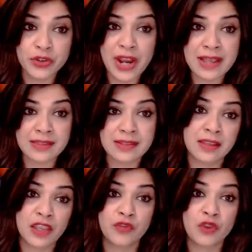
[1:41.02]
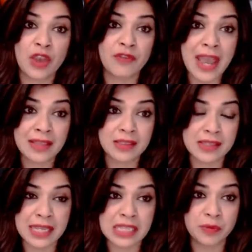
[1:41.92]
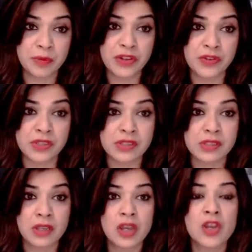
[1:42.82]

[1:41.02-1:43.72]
your hands if you have had this experience.